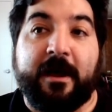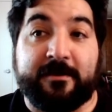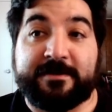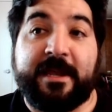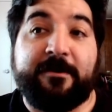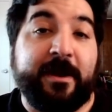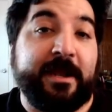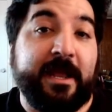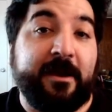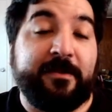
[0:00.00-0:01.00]
I'll say
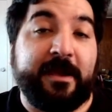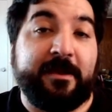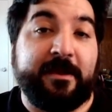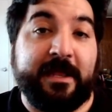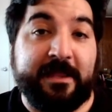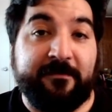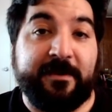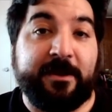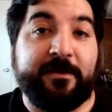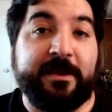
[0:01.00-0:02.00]
right now that in the
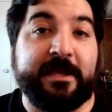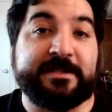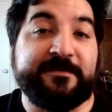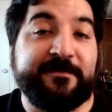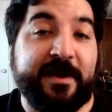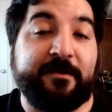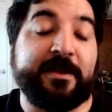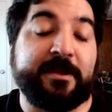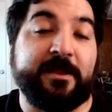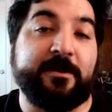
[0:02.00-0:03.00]
video he gets
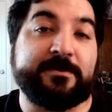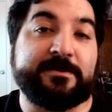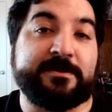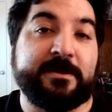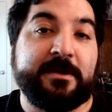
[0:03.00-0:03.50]
very close